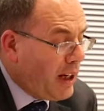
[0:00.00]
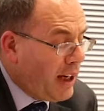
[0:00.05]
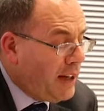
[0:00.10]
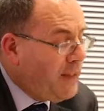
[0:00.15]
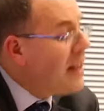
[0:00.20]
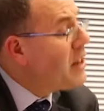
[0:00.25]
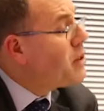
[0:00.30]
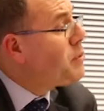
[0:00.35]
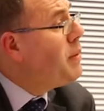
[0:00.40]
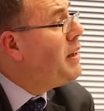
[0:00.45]

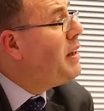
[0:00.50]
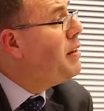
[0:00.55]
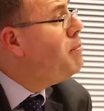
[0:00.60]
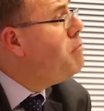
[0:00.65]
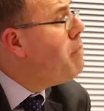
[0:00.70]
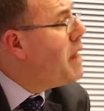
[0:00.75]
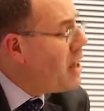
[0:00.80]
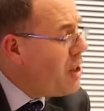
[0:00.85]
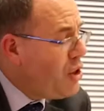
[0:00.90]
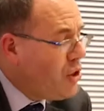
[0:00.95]
And that's been a
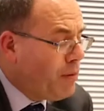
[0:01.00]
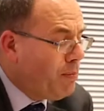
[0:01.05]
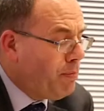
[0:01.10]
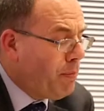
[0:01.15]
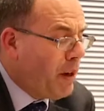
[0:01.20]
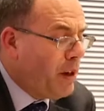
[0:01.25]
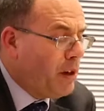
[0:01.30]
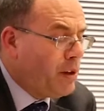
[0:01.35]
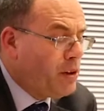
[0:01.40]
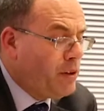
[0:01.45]
major
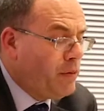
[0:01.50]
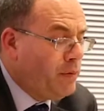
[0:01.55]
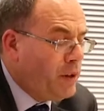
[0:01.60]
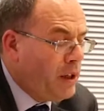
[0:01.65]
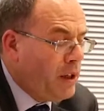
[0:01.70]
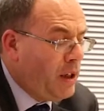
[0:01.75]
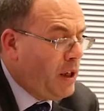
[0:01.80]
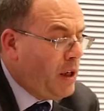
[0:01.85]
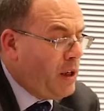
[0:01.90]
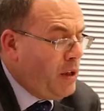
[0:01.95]
part of
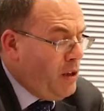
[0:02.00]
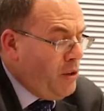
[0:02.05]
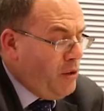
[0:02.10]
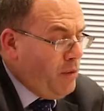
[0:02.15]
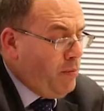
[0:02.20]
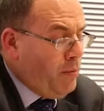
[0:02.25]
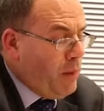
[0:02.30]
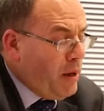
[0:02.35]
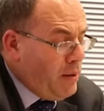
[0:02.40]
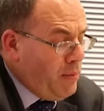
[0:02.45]

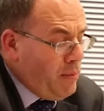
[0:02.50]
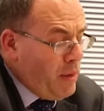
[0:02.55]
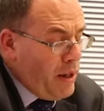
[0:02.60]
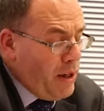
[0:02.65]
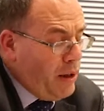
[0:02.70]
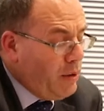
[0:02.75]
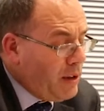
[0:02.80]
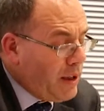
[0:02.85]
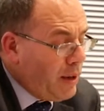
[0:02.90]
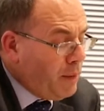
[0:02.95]

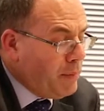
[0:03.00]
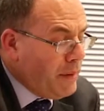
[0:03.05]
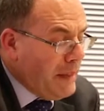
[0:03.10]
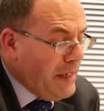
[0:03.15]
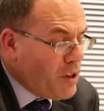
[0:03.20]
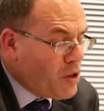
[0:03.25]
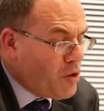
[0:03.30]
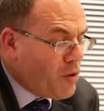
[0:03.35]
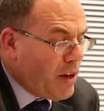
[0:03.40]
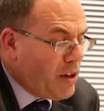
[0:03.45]
my own
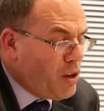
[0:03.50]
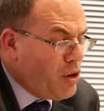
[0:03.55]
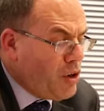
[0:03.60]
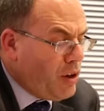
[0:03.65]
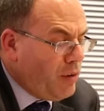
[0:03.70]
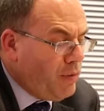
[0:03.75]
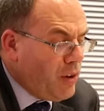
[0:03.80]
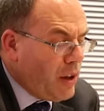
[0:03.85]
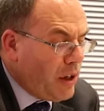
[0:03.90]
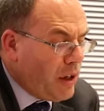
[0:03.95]
company's
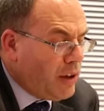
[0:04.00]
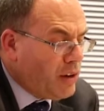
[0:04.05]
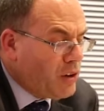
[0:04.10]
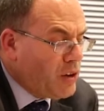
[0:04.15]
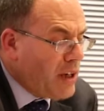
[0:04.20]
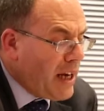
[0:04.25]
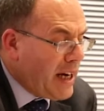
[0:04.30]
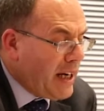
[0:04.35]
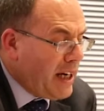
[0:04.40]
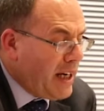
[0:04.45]
strategy for the
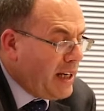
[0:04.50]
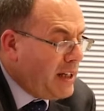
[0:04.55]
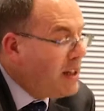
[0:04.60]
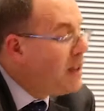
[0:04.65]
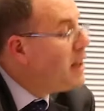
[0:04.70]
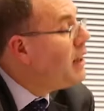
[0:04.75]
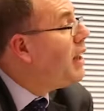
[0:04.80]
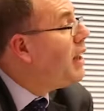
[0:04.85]
last decade,